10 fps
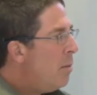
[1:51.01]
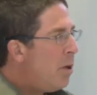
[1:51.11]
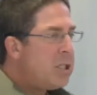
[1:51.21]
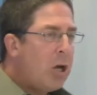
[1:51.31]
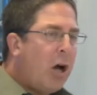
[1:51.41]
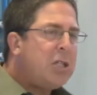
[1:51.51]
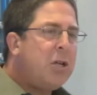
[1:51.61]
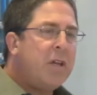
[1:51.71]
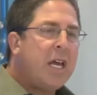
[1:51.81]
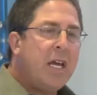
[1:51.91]
But it's
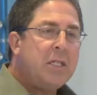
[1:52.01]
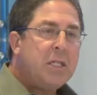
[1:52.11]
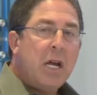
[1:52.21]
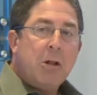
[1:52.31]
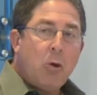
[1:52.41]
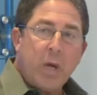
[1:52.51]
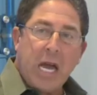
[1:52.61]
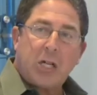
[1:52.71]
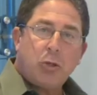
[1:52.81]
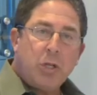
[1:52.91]
also the case that we
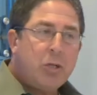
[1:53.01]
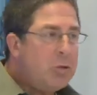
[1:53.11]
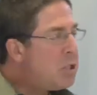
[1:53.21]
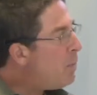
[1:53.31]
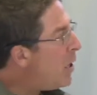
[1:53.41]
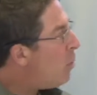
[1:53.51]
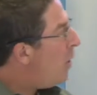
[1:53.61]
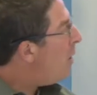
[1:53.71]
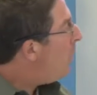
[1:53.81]
actually do spend quite a